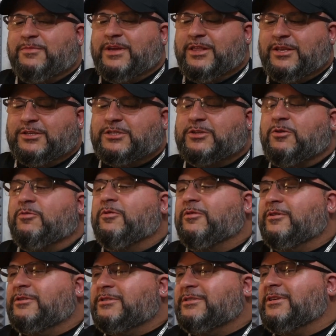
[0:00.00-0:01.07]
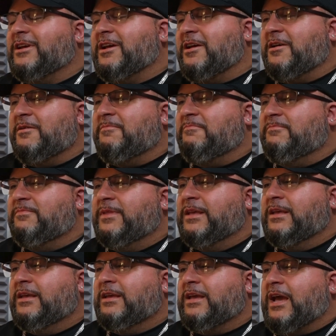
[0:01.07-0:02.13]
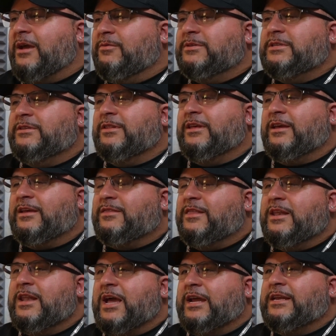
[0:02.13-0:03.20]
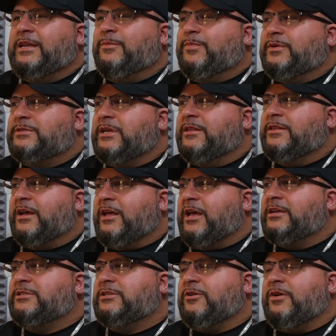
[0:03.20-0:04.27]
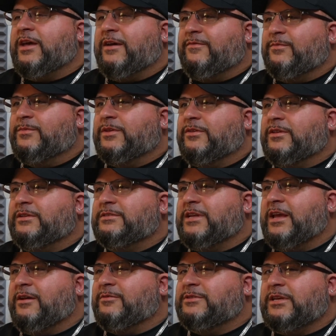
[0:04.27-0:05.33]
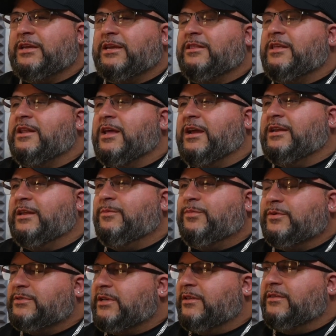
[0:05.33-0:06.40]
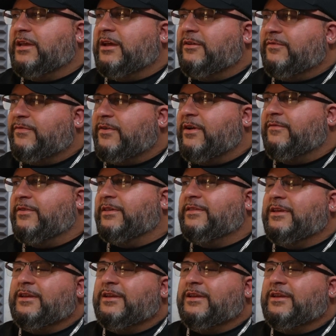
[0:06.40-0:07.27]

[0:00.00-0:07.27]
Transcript: the scores, I was in like the 90 percentile. I still have them till this day. I was like in the 90 percentile for everything.